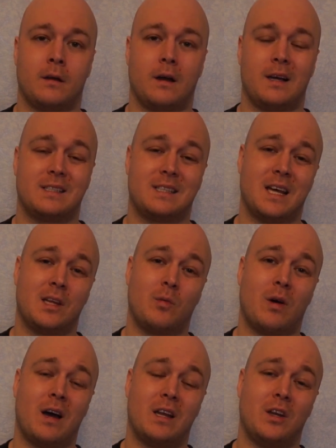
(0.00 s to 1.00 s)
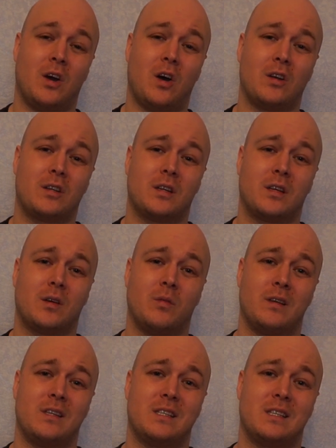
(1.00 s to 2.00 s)
I said why not,
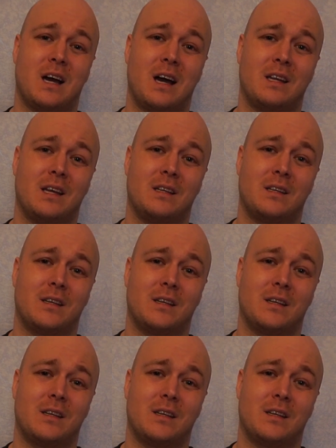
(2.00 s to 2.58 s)
we started.